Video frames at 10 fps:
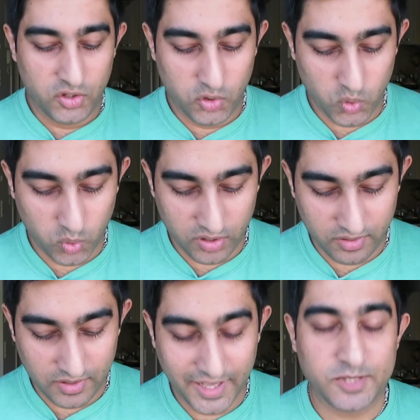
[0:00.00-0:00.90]
you
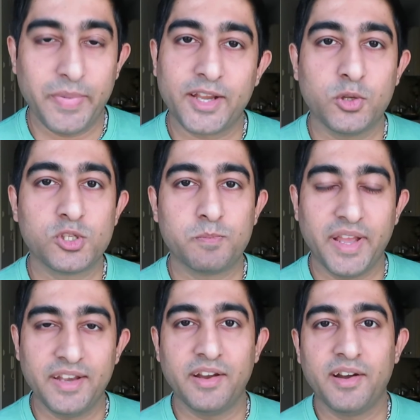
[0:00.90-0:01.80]
would expect to
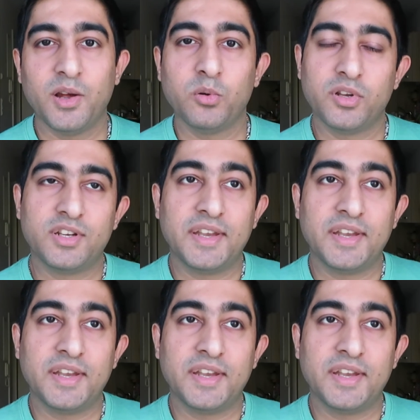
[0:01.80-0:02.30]
spend around